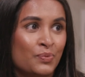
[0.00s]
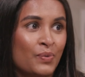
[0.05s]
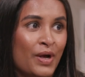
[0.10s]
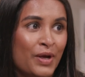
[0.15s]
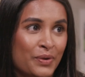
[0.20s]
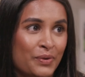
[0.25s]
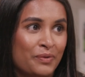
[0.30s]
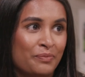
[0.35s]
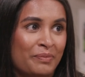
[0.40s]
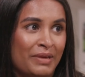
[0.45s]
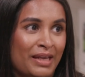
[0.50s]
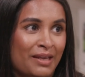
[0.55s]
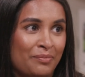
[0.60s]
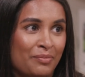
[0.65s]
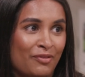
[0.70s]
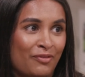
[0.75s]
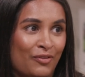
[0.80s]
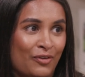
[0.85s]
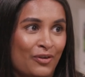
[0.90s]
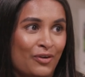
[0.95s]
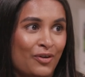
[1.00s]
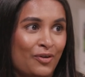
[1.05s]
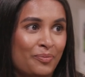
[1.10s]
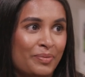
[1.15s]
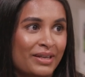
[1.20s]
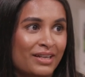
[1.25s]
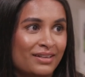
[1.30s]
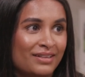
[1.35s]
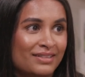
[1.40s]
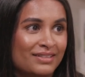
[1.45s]
to work with me before,
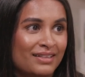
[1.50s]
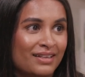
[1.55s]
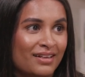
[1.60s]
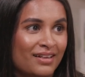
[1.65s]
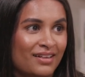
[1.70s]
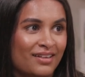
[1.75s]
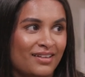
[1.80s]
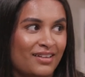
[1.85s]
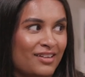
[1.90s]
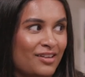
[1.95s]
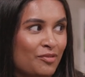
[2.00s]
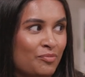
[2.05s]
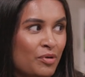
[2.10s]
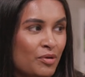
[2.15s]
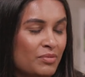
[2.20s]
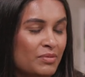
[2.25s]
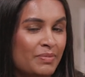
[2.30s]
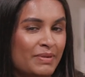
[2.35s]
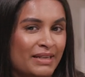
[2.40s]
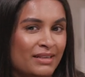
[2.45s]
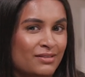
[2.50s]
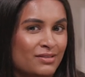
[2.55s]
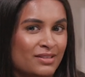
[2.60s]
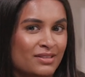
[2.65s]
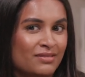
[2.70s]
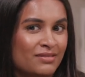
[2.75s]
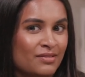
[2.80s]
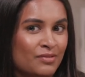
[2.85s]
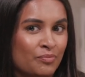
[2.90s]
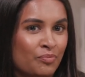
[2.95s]
because probably
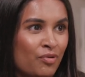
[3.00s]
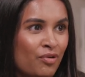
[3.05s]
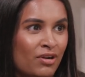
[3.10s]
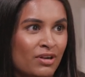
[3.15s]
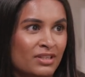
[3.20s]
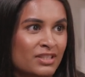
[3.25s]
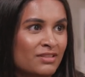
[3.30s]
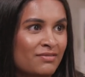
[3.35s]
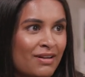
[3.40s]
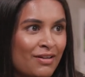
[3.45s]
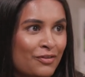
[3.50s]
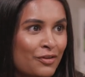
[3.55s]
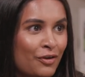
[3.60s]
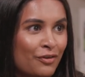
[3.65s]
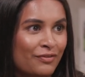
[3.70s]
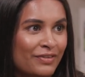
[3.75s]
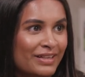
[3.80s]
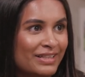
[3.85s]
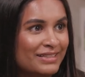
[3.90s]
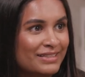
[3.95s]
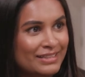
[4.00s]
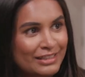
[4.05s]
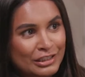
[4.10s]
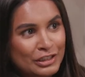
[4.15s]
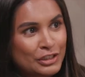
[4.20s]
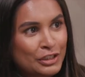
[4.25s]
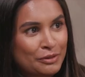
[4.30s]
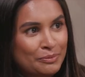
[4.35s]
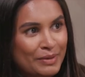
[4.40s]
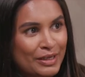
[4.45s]
just pranced around the office,
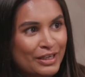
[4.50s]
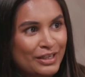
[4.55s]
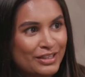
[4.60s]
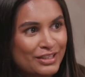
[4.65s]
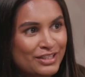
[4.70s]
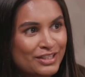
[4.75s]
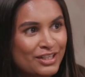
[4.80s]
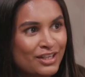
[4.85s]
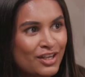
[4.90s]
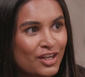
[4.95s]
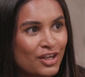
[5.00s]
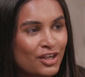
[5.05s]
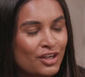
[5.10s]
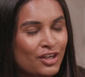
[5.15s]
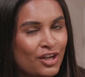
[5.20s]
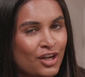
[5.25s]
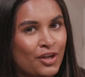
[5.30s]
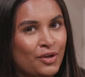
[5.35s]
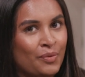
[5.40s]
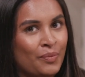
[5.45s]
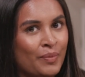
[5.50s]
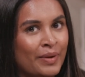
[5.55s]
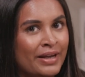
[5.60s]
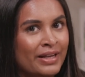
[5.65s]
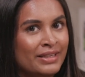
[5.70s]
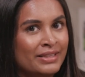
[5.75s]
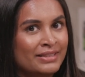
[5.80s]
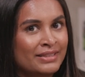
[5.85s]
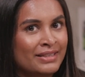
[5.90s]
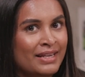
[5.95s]
didn't do much, you know.
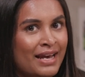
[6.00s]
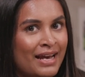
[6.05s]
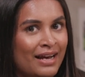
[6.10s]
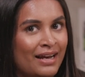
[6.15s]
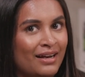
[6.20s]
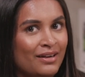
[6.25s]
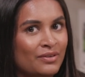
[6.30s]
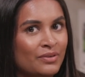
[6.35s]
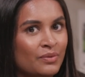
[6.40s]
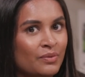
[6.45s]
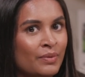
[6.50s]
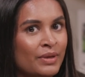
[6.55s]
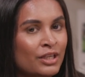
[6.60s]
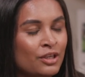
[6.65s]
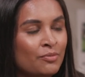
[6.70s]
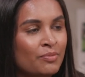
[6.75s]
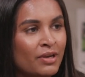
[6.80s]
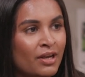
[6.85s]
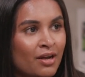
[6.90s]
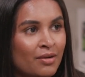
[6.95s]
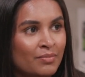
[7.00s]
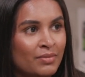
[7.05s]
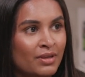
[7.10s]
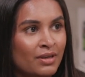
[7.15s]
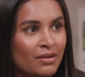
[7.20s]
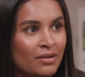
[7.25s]
Whereas now, when you become